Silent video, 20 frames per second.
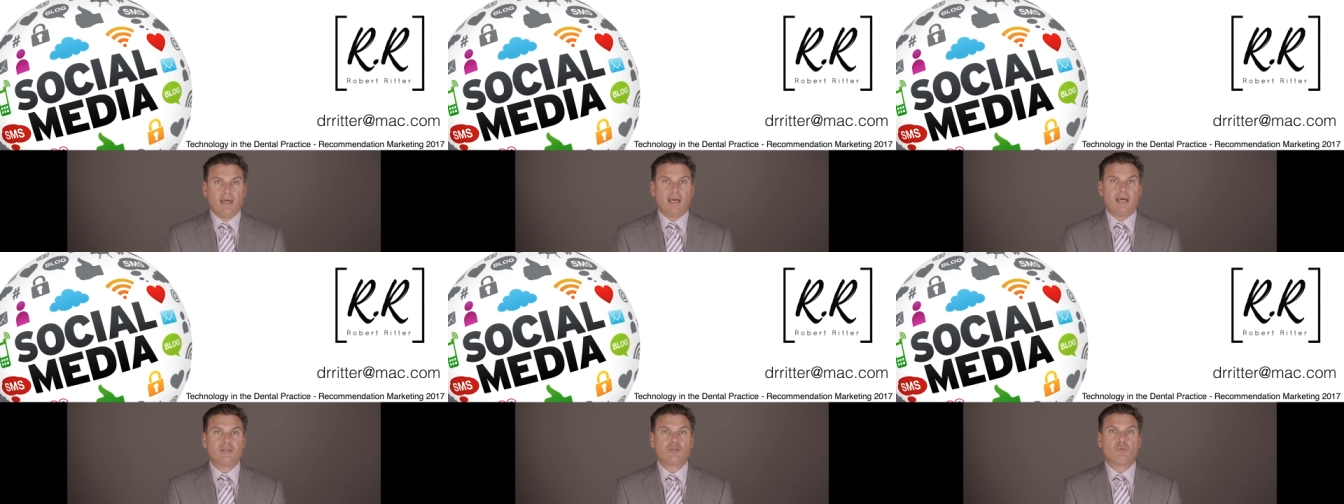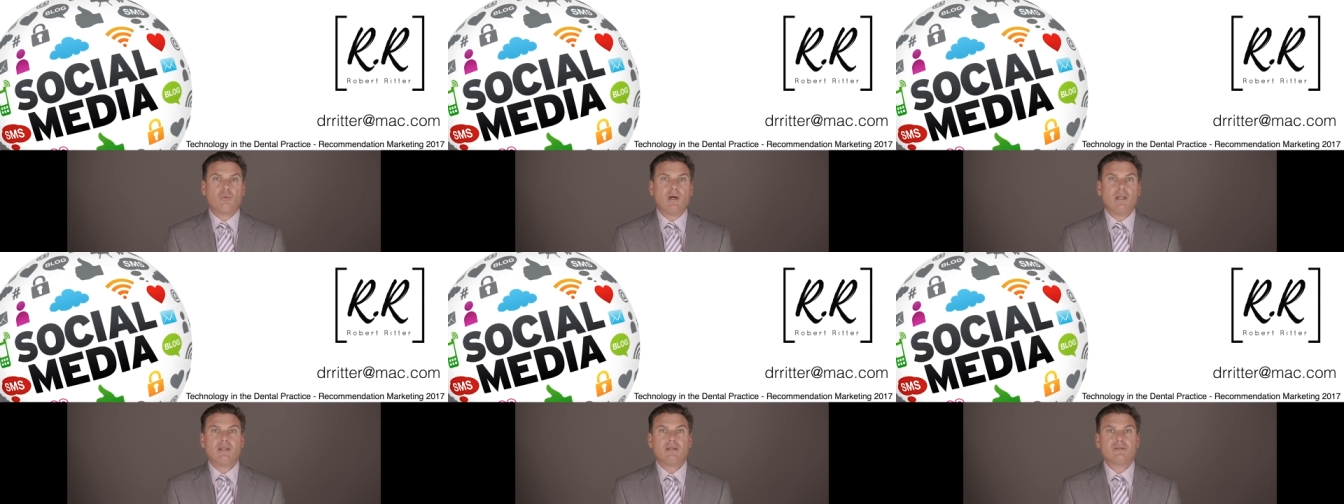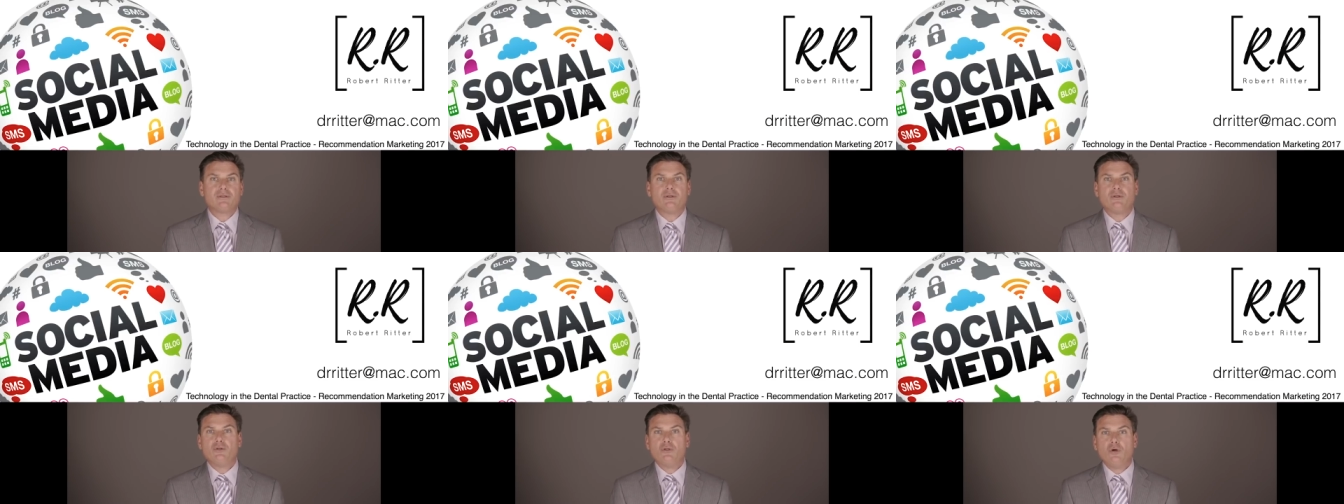as well
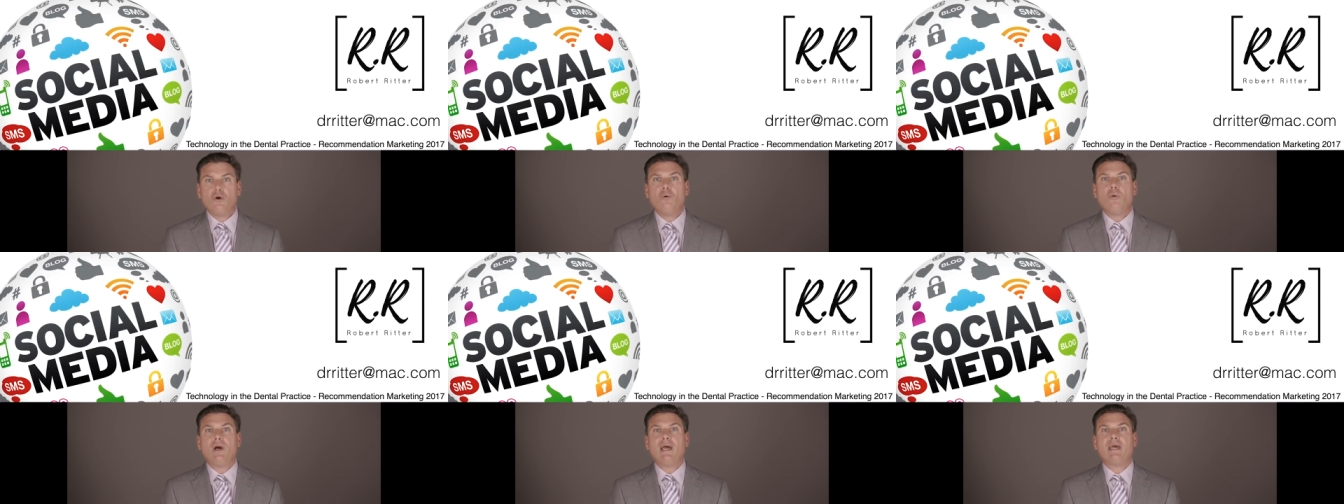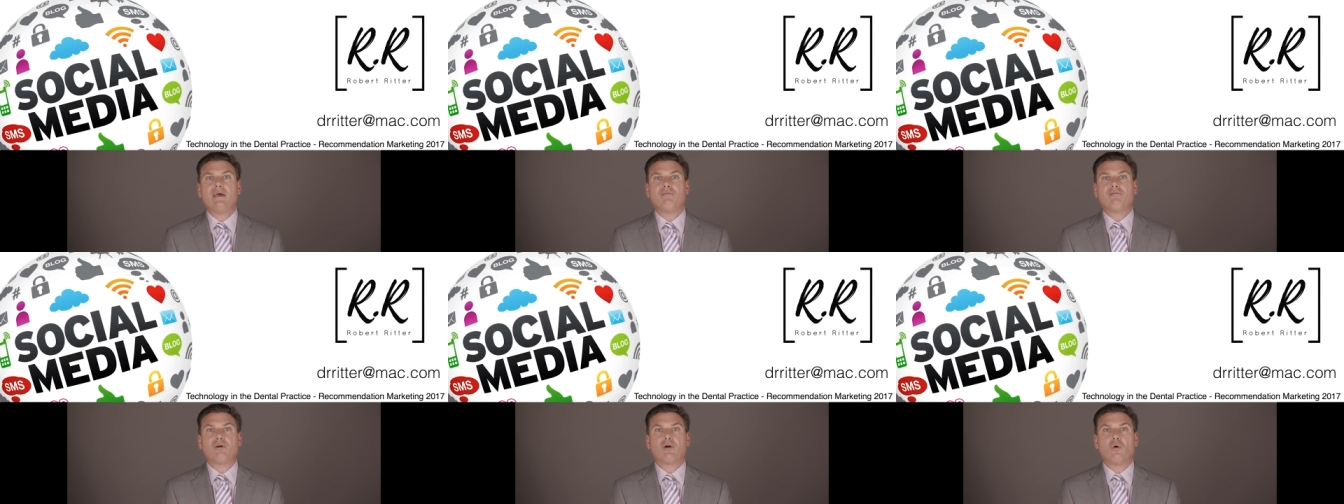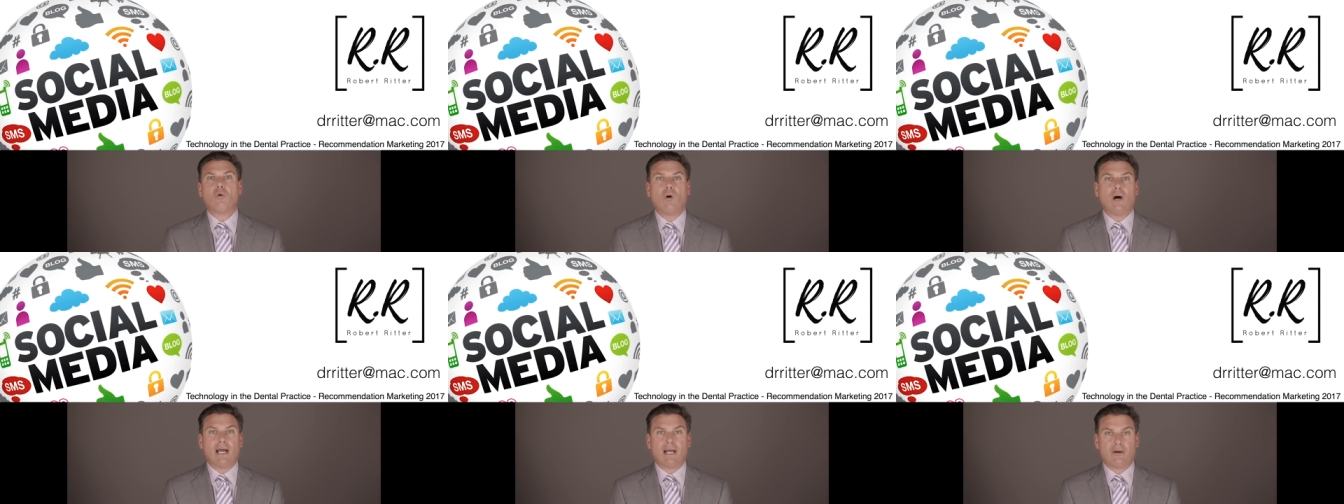as the new way of
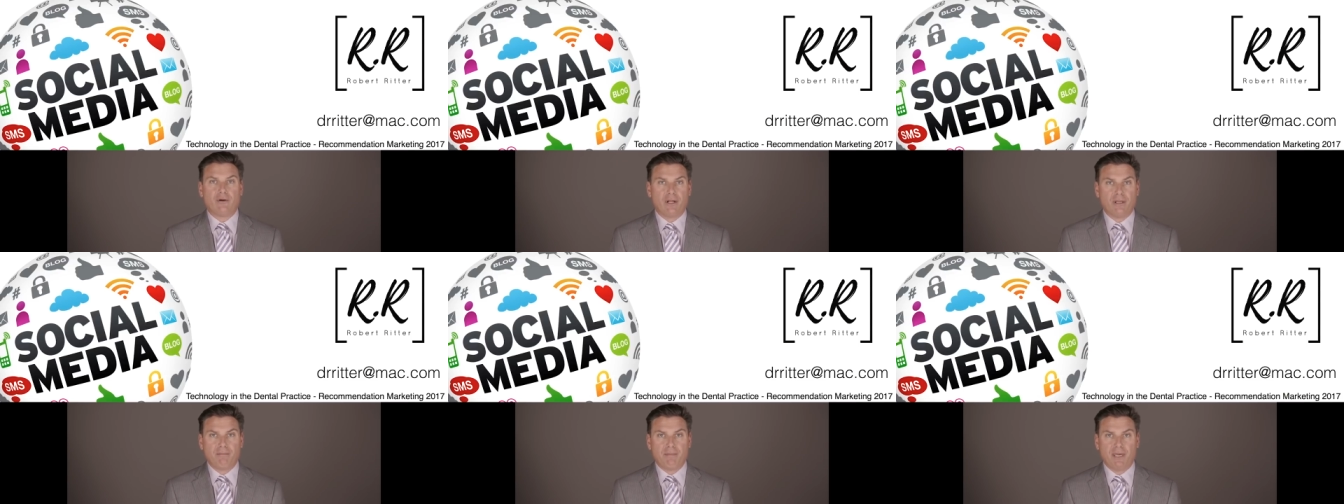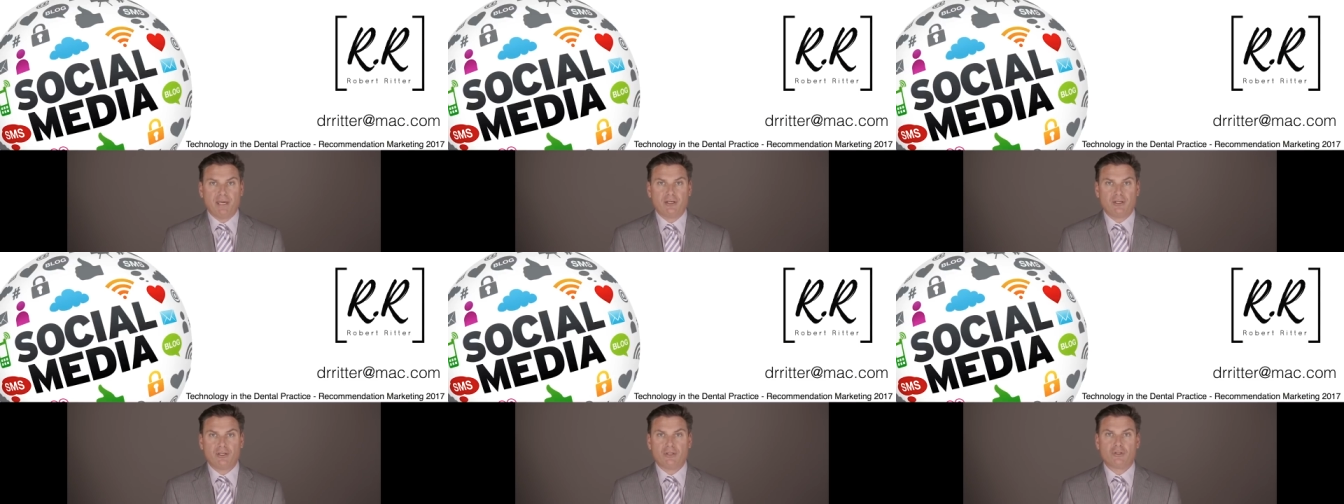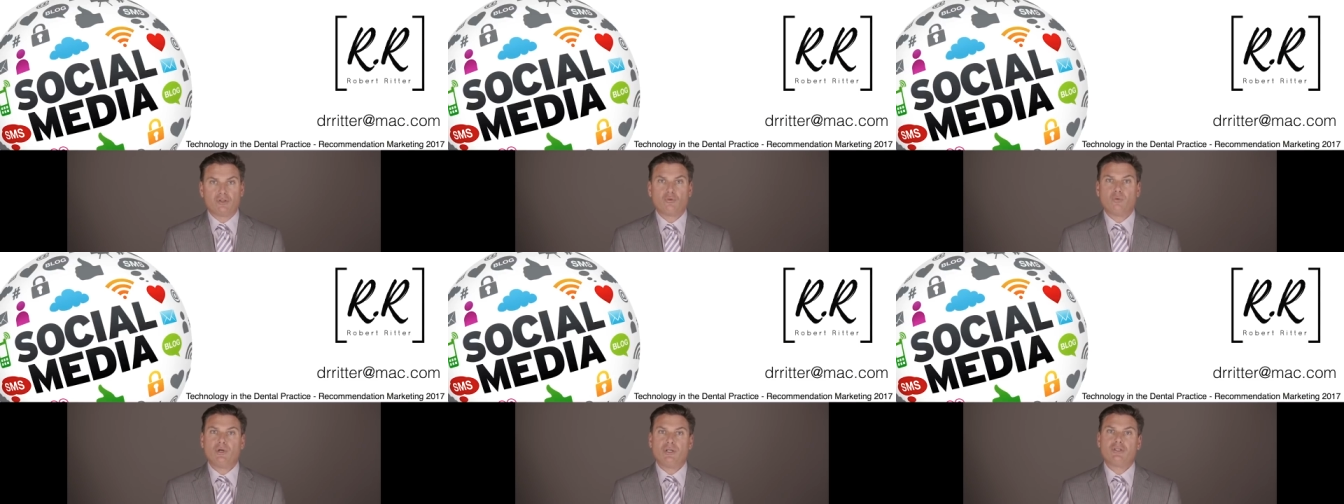acquiring
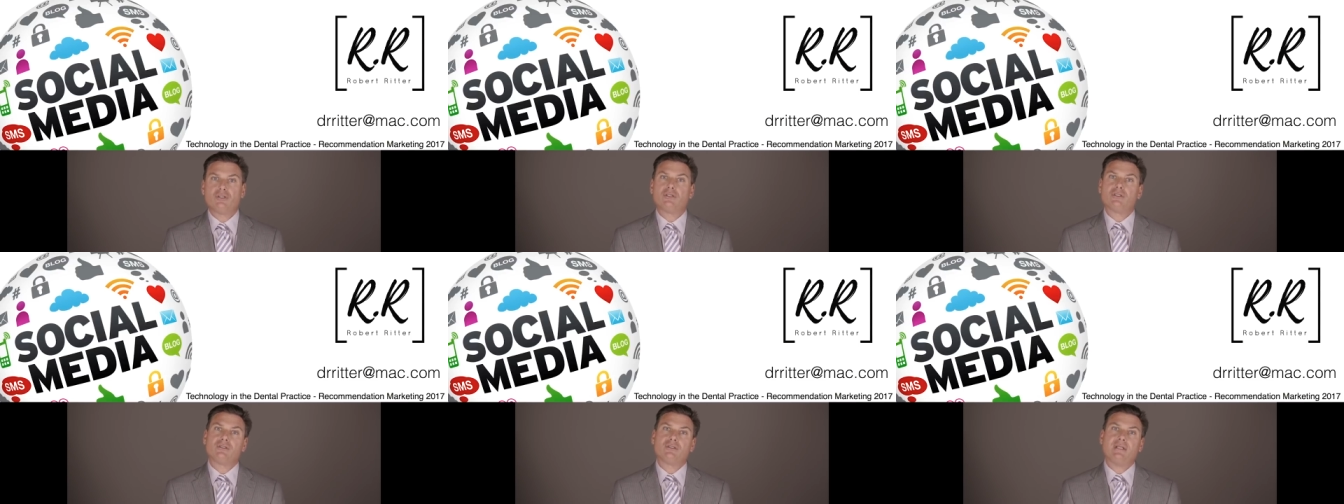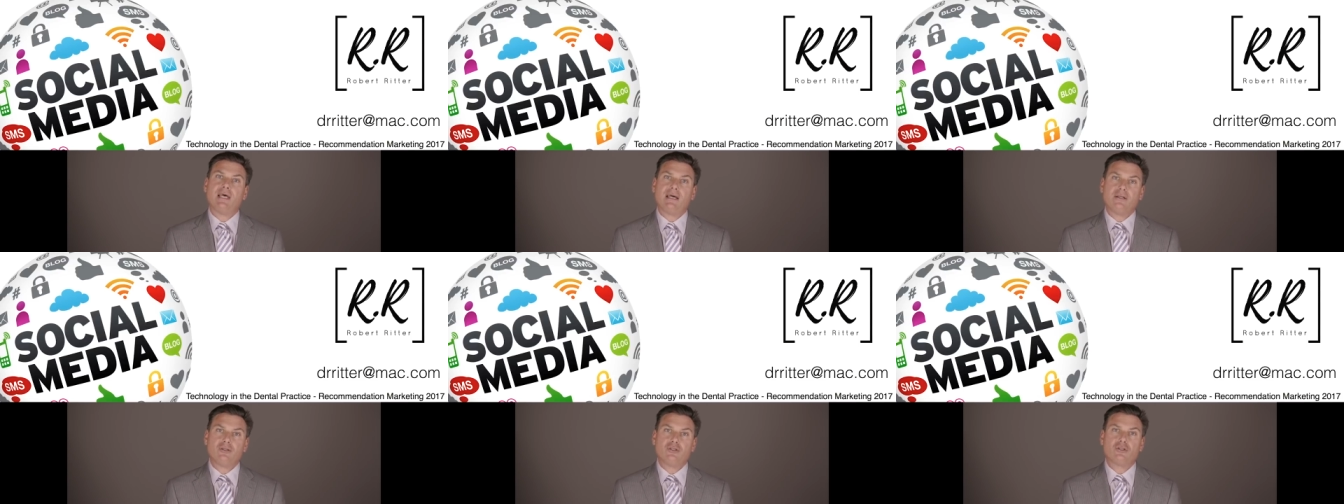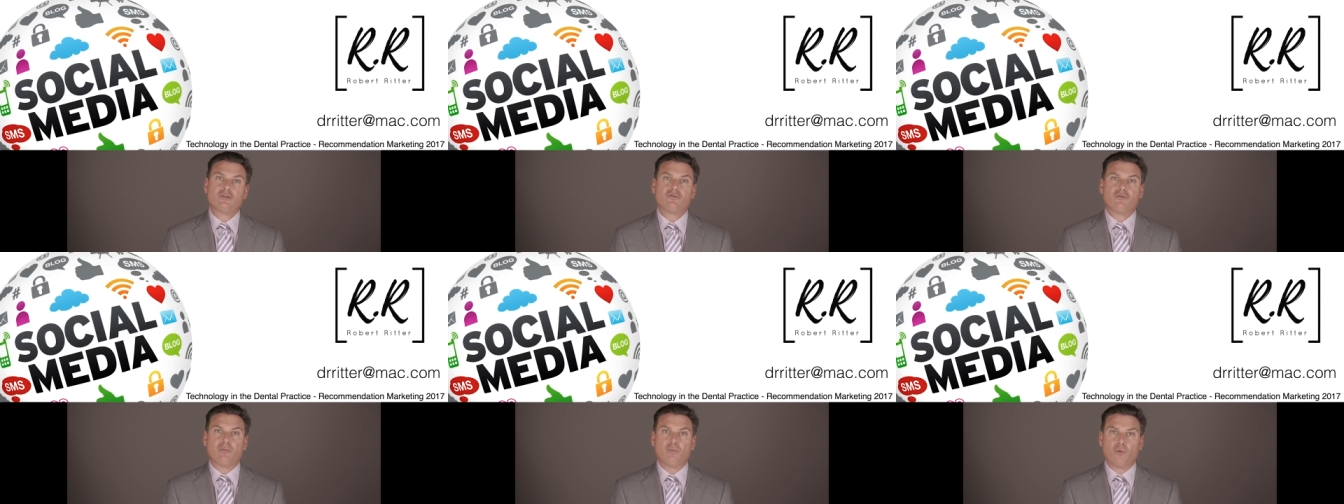patients, which is not
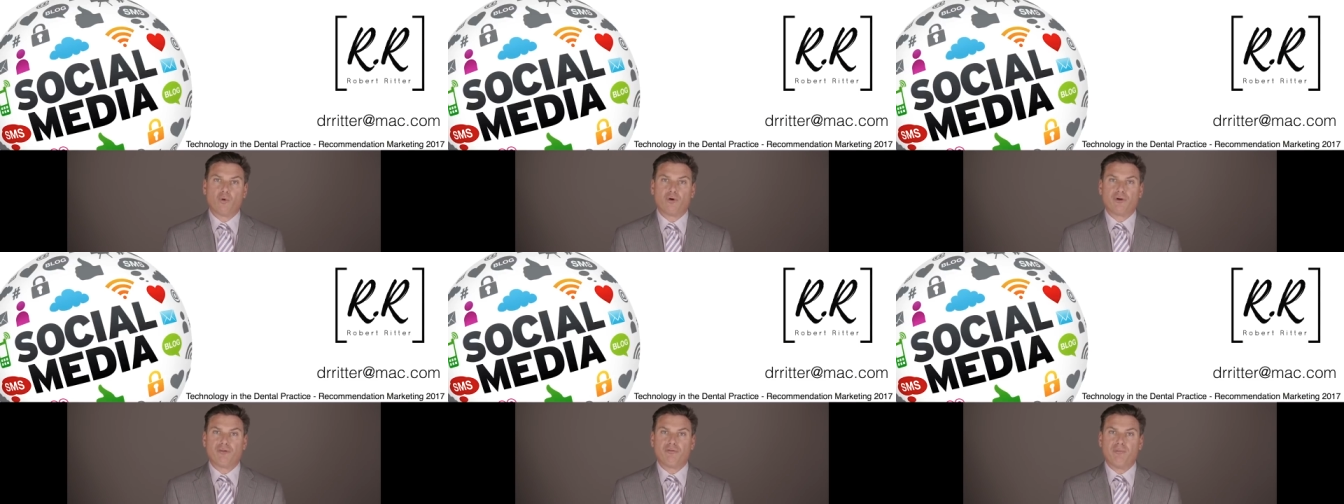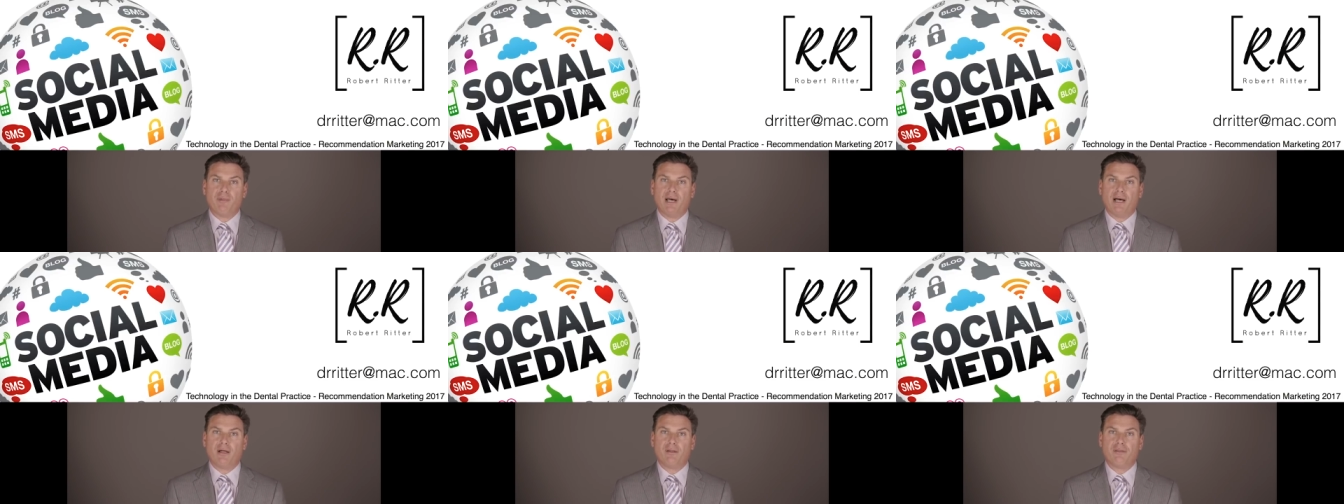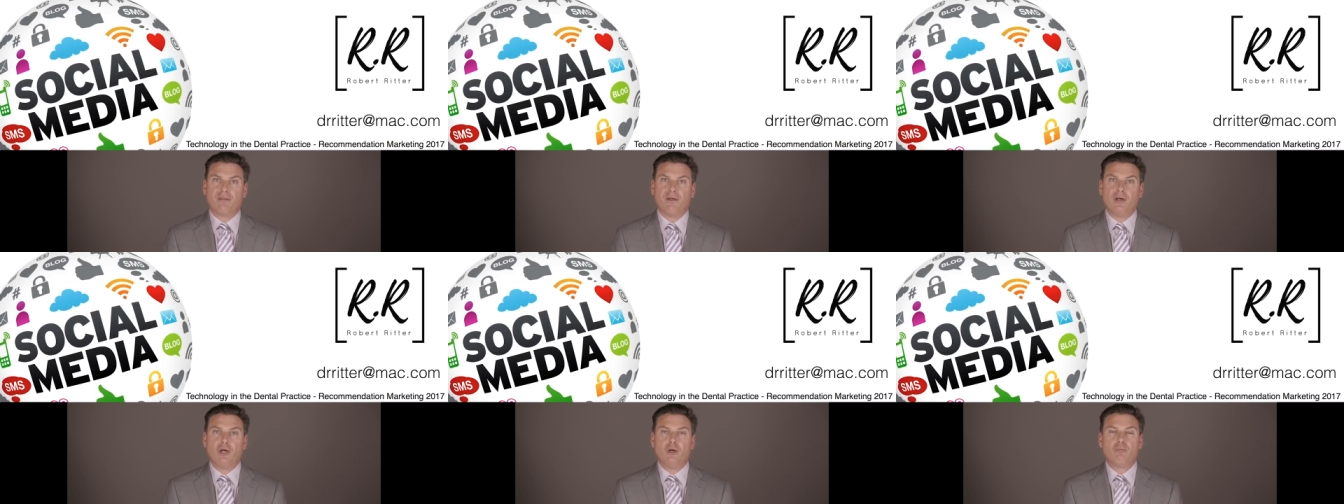just from word of
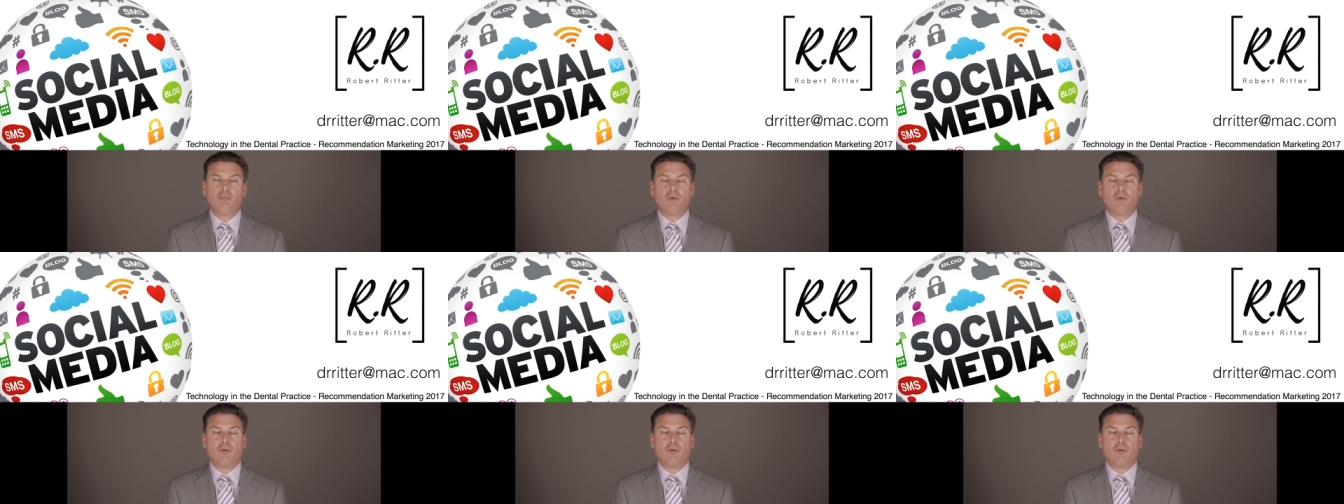mouth,